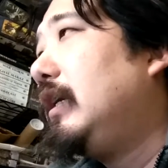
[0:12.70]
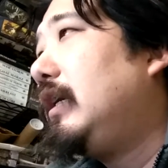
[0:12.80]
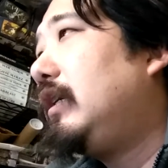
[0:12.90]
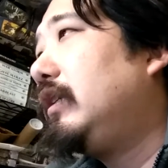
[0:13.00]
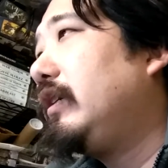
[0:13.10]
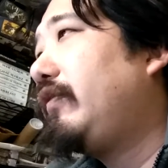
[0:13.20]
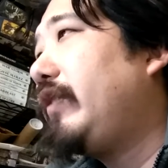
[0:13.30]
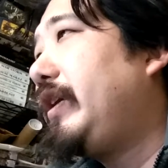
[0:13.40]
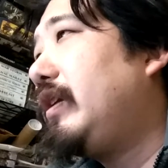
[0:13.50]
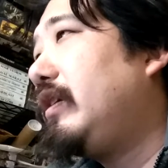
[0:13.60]
link for
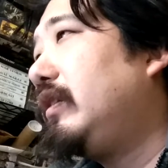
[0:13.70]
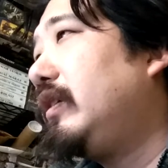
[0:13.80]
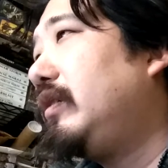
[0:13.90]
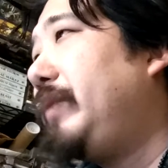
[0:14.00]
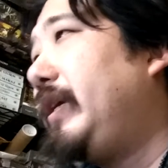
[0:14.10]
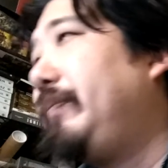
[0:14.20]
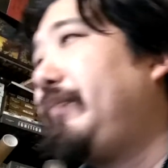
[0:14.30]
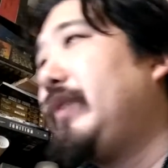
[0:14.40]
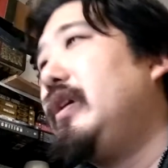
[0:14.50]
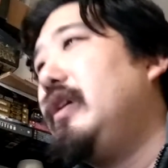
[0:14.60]
you here in a little bit.
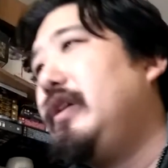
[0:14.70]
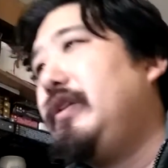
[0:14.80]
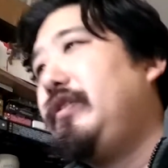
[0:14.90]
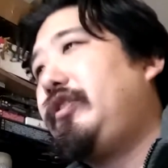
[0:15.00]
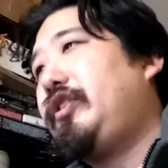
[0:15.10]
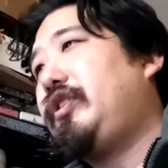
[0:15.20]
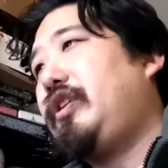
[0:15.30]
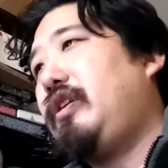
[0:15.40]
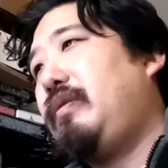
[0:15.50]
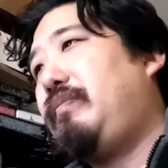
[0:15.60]
This is
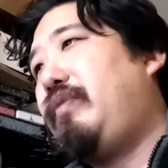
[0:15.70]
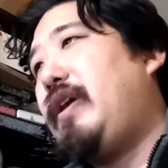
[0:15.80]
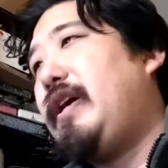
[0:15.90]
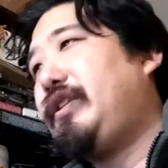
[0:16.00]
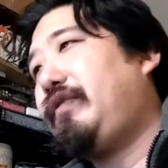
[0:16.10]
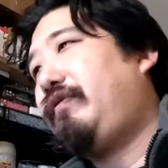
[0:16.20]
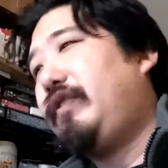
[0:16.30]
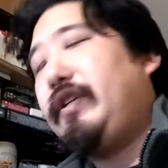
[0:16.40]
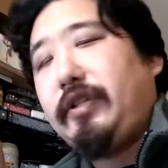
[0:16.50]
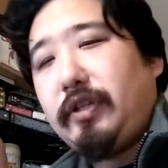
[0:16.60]
their Brass
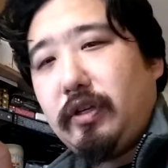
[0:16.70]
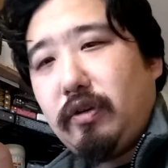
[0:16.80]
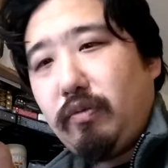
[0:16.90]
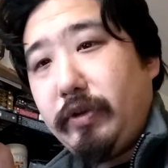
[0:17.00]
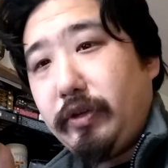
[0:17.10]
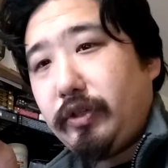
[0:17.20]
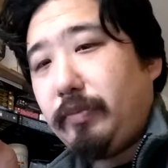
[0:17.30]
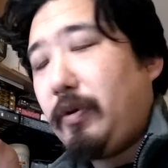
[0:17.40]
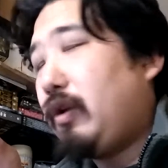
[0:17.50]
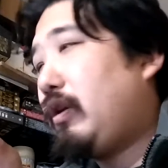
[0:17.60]
Flint Wheel
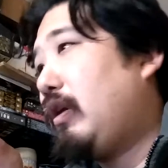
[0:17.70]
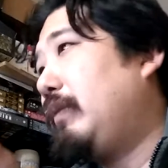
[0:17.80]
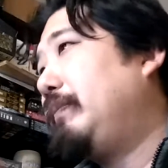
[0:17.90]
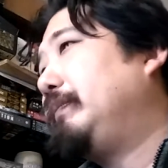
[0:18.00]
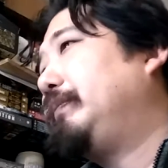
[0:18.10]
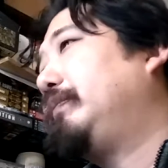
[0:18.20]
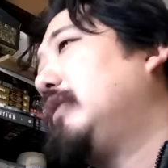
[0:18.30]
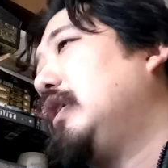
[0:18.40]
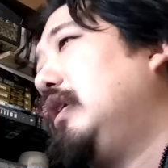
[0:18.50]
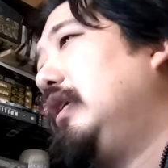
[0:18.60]
Sparker.
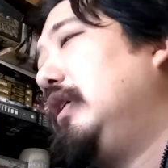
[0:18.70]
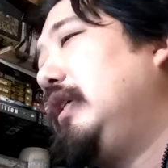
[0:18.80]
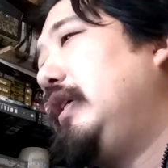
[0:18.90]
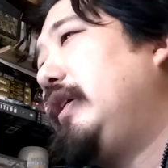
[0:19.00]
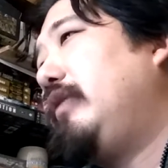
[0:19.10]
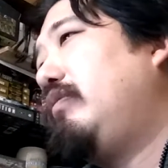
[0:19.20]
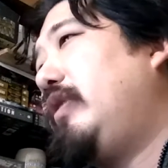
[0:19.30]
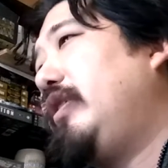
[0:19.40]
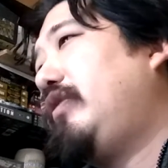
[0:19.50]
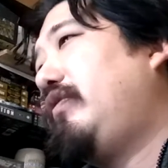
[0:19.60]
It
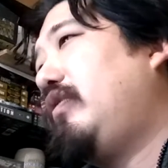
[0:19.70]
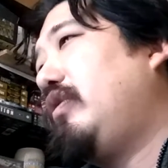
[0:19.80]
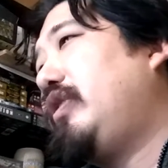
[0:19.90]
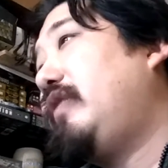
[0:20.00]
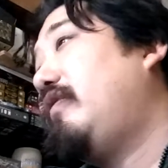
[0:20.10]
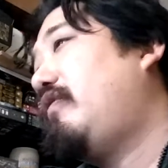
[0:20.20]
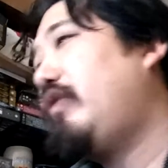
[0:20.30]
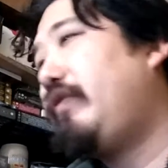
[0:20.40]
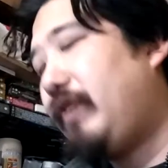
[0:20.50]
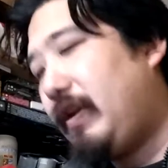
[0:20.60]
runs for
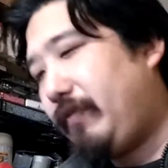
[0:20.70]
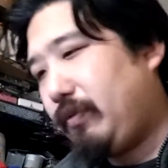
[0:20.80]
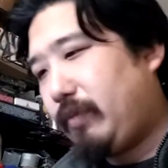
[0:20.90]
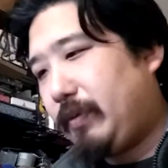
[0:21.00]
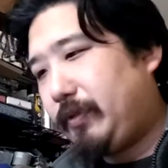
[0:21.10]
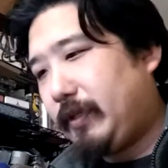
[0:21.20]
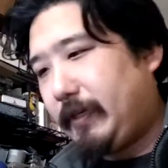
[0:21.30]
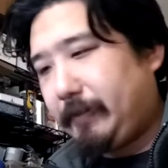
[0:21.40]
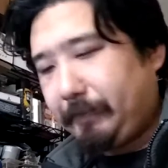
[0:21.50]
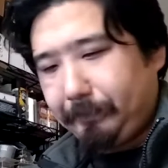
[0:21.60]
$7.45 on their
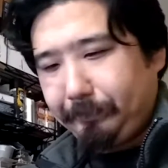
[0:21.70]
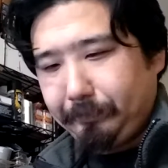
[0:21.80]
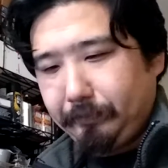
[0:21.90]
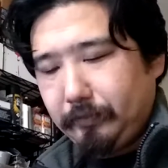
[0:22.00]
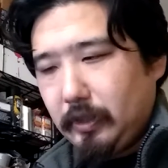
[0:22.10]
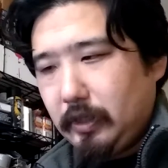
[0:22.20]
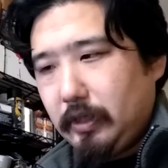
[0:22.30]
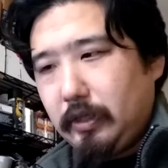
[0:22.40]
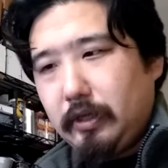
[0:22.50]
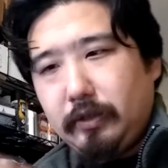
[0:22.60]
website.
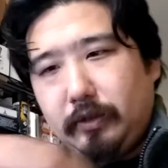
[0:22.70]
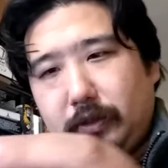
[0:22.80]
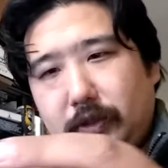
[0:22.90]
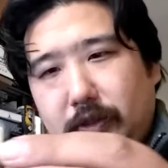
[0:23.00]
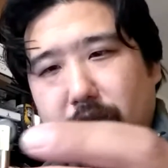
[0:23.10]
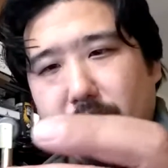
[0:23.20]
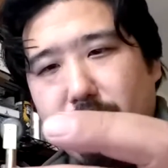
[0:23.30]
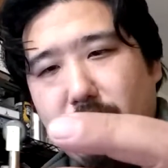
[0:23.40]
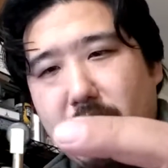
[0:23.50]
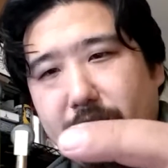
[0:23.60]
This is the
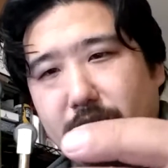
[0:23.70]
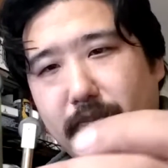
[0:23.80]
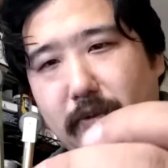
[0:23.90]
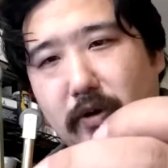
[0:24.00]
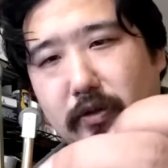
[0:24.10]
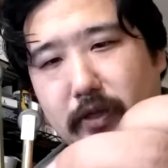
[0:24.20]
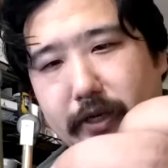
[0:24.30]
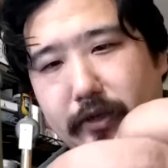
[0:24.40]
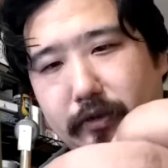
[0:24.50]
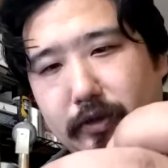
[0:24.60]
Brass
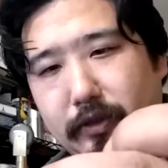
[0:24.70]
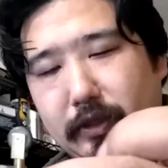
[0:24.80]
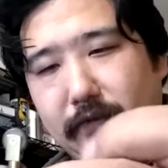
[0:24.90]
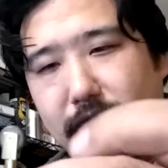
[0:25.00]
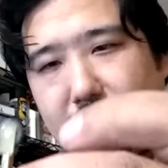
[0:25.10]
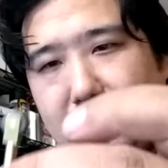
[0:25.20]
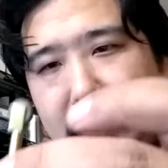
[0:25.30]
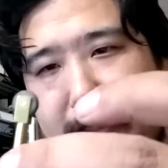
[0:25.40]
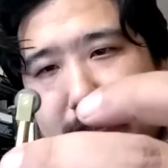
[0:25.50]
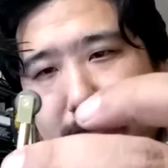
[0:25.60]
Sparklite. You'll notice the difference in
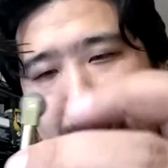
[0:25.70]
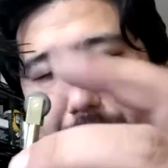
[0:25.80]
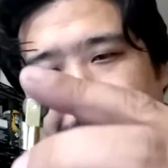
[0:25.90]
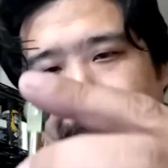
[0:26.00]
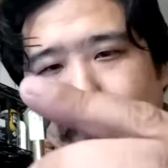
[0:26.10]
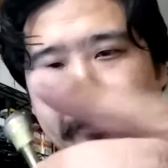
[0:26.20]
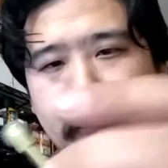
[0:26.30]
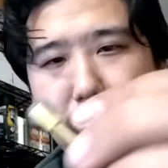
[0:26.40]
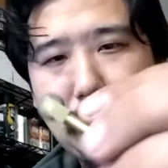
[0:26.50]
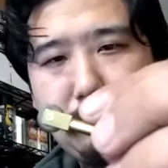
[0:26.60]
height,
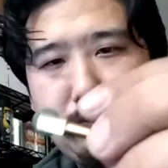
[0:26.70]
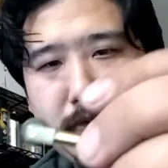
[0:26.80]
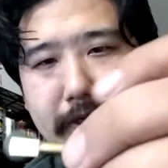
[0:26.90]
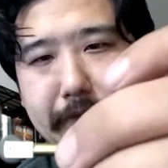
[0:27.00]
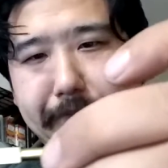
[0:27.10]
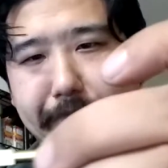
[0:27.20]
right?